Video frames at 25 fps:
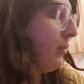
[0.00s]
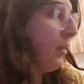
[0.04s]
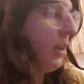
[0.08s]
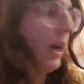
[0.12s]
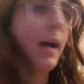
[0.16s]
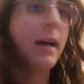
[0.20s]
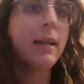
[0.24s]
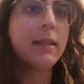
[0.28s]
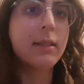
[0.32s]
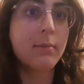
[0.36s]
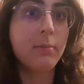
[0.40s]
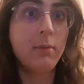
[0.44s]

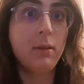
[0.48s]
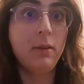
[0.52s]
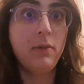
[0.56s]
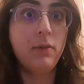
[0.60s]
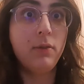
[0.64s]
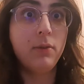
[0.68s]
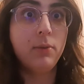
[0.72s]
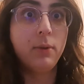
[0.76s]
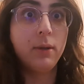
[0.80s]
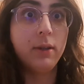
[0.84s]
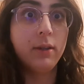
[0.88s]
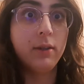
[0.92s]
Ask me if
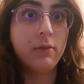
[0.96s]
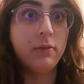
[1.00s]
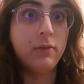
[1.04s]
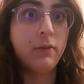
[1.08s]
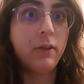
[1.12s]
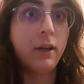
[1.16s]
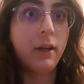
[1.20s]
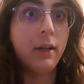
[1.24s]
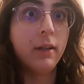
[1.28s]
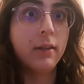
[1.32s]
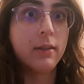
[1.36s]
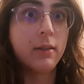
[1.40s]
you want the
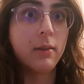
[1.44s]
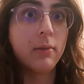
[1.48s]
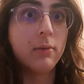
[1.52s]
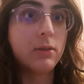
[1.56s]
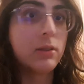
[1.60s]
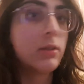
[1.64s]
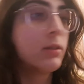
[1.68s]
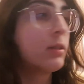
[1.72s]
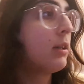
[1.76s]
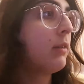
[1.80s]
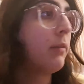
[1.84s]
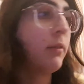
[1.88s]
files. I'll
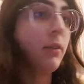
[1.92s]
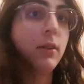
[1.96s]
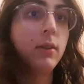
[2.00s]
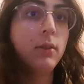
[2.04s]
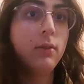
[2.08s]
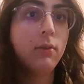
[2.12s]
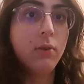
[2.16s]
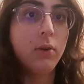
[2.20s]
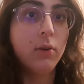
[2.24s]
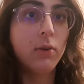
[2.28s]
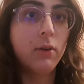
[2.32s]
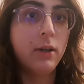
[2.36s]
just give it to you,
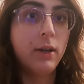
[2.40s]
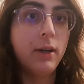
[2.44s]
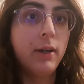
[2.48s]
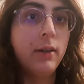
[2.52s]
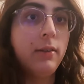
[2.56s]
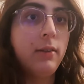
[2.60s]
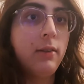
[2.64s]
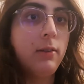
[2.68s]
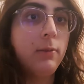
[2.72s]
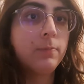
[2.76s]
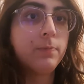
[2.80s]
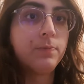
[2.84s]
no
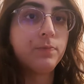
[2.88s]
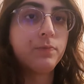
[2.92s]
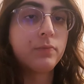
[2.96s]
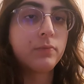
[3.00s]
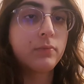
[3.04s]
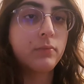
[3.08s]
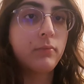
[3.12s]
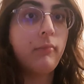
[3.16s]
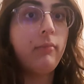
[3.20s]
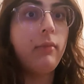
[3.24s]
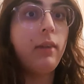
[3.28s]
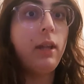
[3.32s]
cost.
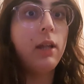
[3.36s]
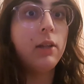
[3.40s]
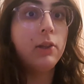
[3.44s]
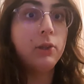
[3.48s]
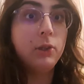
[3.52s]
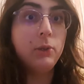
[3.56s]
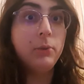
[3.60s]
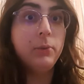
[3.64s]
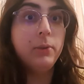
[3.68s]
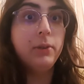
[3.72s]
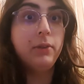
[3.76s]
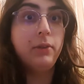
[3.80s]

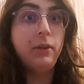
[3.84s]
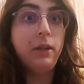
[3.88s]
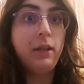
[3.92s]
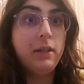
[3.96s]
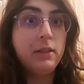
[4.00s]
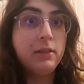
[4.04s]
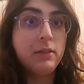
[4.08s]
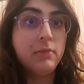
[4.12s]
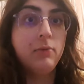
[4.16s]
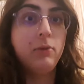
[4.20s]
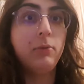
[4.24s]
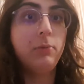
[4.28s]
Though a
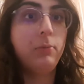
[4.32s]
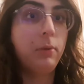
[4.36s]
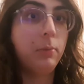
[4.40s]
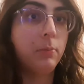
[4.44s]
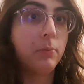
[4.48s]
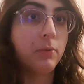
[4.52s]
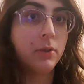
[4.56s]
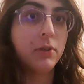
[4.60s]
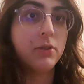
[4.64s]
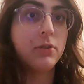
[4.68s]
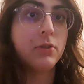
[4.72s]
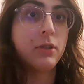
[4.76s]
donation would be
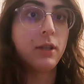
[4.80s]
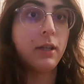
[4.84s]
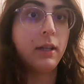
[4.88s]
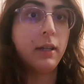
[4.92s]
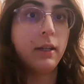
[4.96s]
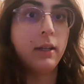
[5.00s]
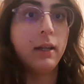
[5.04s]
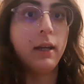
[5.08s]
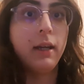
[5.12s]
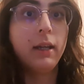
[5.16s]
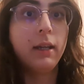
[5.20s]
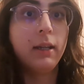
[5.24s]
appreciated.
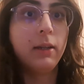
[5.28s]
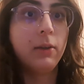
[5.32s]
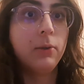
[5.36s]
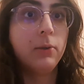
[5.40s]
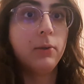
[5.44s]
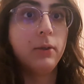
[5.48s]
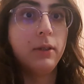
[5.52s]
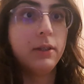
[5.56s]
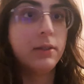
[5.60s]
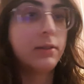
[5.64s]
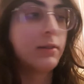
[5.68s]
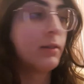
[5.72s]
I can
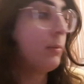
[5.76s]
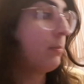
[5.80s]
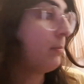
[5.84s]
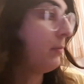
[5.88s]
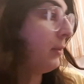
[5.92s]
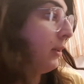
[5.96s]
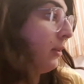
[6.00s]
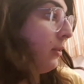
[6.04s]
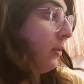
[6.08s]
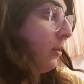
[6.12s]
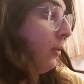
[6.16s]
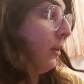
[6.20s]
only accept
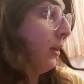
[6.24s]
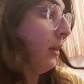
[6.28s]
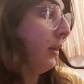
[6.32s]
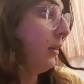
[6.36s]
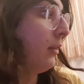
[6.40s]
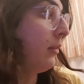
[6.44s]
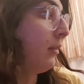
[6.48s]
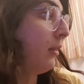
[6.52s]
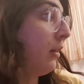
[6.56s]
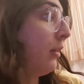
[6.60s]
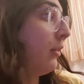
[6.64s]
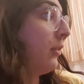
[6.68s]
Bitcoin
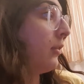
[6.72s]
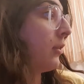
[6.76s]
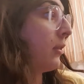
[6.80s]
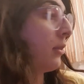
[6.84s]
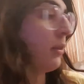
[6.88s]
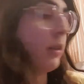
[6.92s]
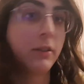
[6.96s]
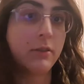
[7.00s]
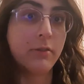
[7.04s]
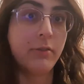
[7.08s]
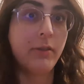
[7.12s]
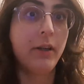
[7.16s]
and other
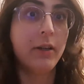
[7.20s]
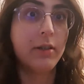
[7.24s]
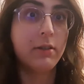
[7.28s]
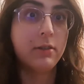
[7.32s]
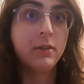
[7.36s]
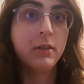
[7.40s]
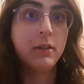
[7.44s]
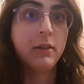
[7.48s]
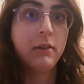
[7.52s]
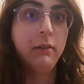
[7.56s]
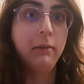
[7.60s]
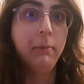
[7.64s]

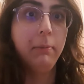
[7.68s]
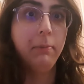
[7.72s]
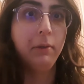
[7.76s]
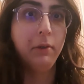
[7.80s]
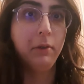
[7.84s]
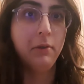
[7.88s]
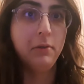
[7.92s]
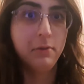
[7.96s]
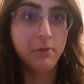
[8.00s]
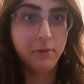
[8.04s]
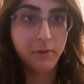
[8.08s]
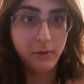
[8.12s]
crashing
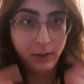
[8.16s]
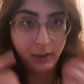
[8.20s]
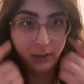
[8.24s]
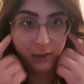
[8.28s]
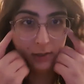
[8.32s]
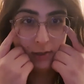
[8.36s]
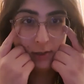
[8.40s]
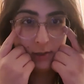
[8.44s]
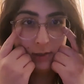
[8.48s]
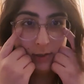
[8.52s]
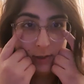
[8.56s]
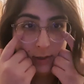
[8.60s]
cryptos
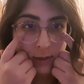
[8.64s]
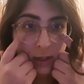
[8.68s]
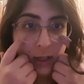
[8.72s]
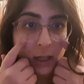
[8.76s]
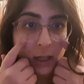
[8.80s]
tiers.